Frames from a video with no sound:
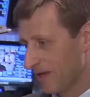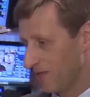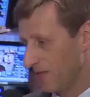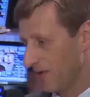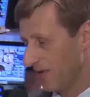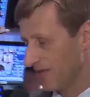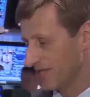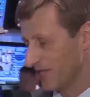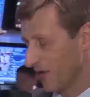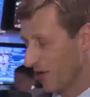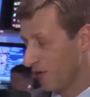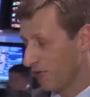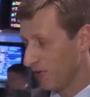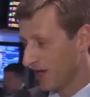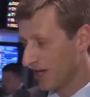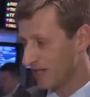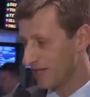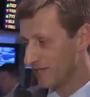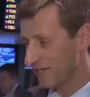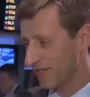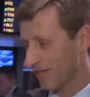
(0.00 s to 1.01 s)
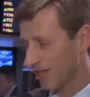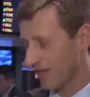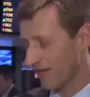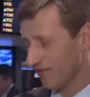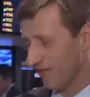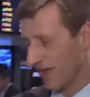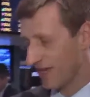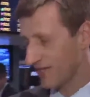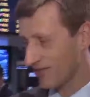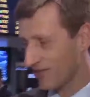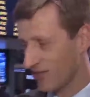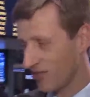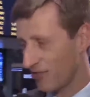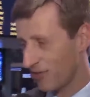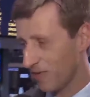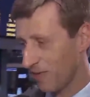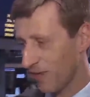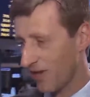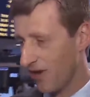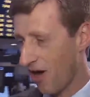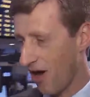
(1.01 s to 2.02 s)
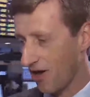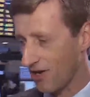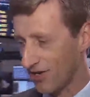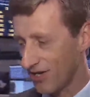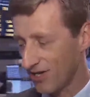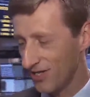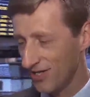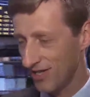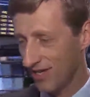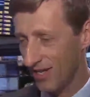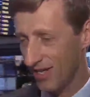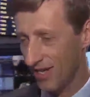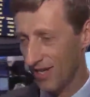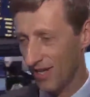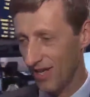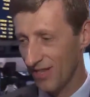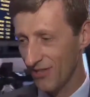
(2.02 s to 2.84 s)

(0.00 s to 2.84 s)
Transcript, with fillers: Well, as always, uh, investors should be cautious uh,